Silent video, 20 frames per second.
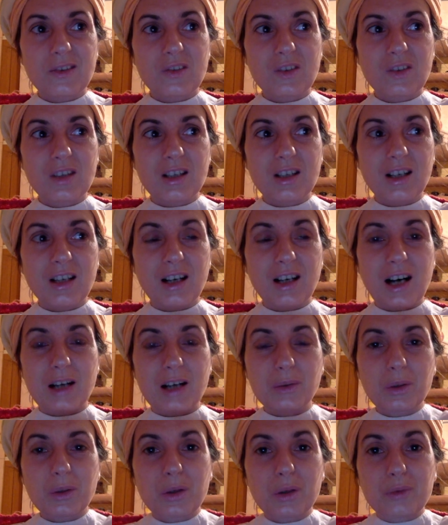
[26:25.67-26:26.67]
the
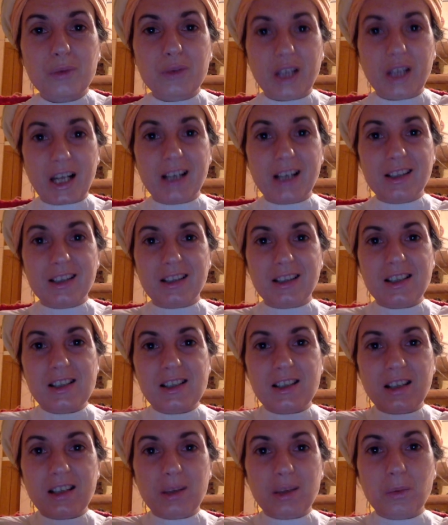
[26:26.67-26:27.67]
hardware of reality
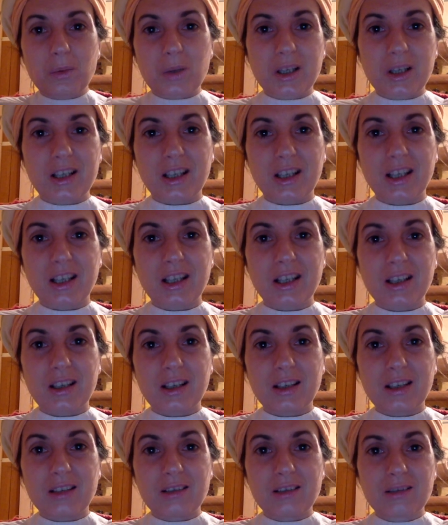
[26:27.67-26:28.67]
still working
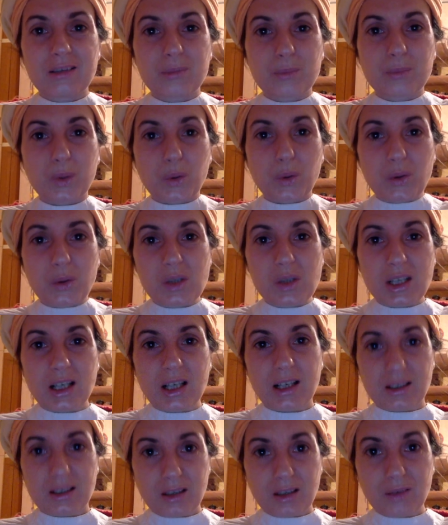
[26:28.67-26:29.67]
and producing
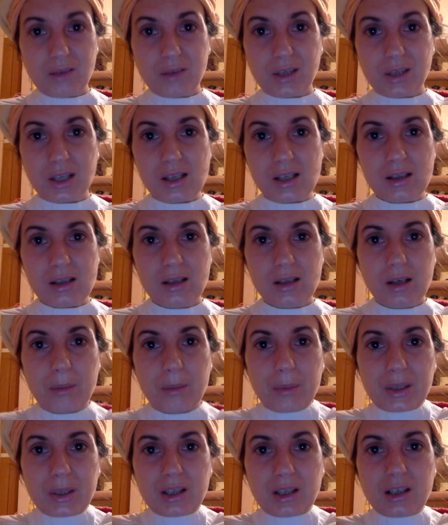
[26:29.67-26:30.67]
activities,
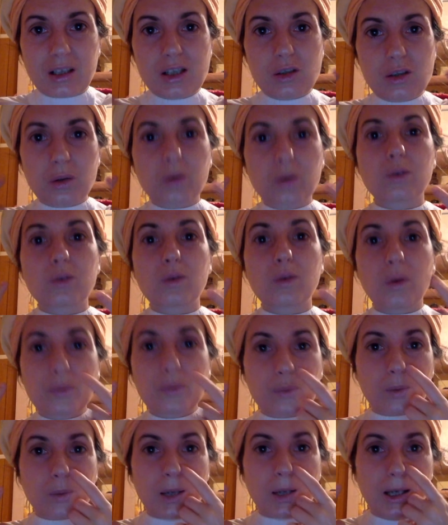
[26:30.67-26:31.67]
but there is no
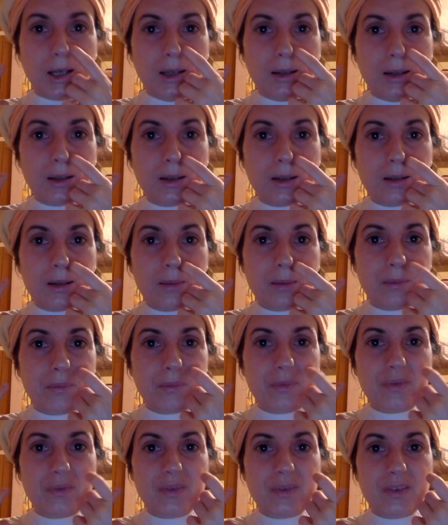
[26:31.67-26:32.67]
software
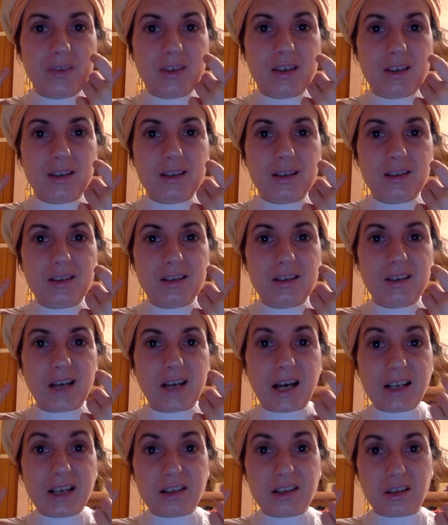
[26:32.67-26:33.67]

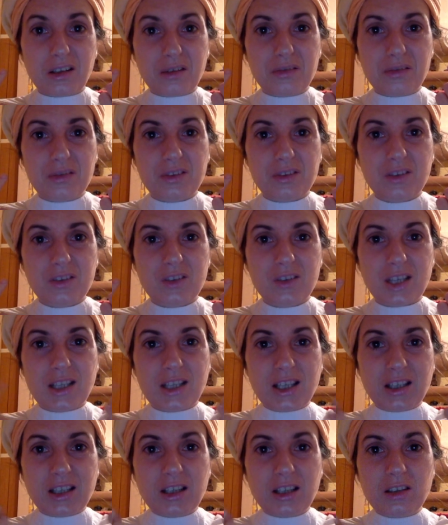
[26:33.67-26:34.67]
active that
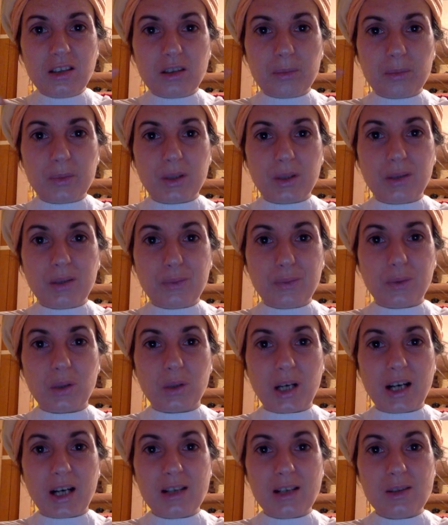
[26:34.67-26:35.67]
can interpret for
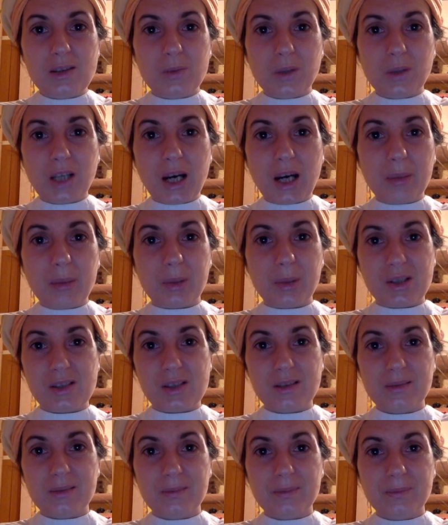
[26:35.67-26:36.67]
us what
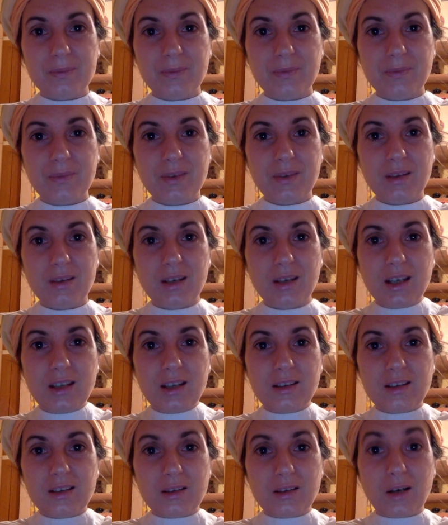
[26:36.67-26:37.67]
happens
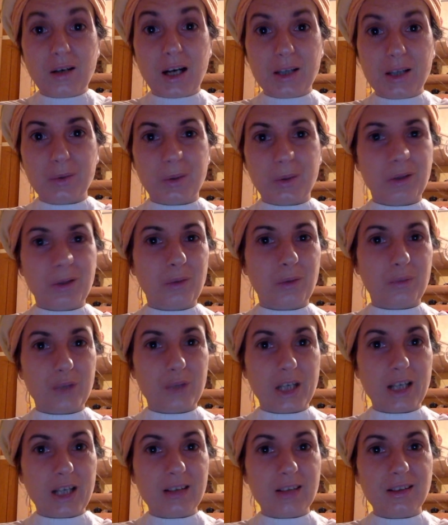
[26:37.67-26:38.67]
in the hardware of
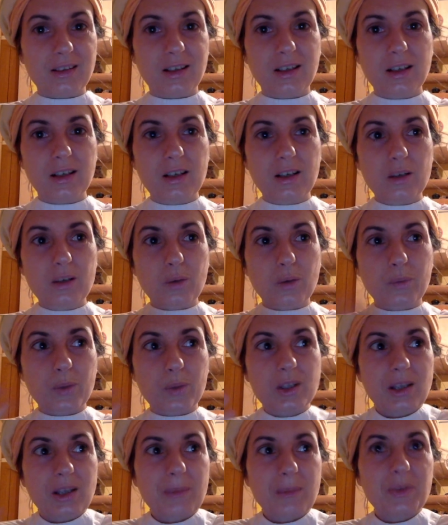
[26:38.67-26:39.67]
reality. So for
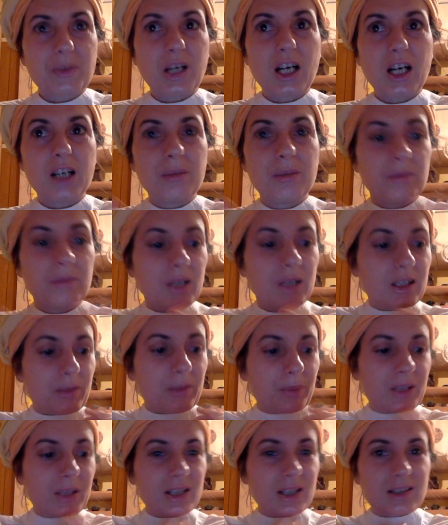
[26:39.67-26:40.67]
some time, it
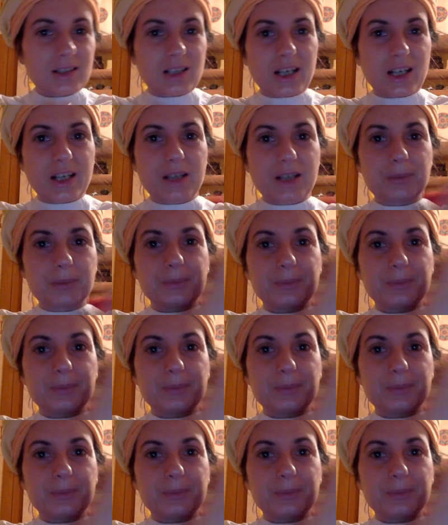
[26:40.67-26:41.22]
appears like